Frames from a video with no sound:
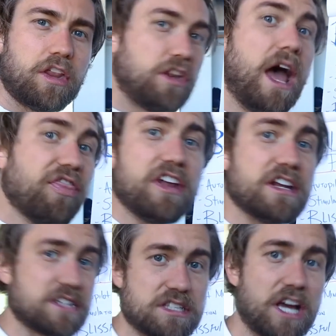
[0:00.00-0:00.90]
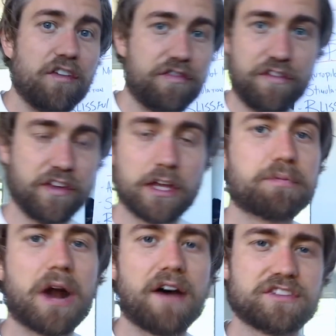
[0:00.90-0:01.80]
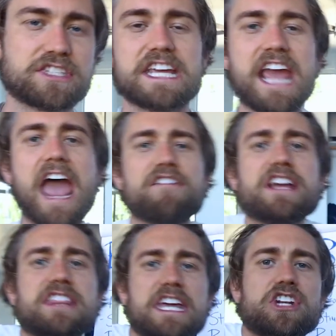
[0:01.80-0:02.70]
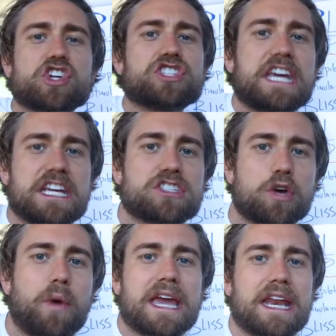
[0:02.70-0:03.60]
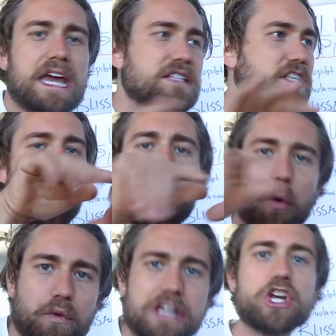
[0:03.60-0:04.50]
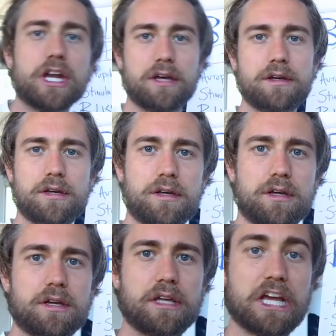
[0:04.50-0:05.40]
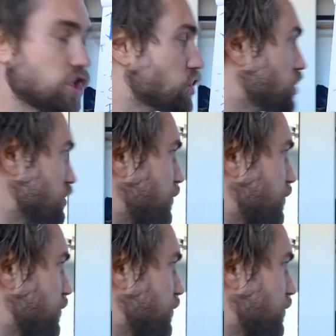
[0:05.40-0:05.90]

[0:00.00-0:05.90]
nothing is a self-fulfilling prophecy. Everything just is the way it is. It's all rigid. It's just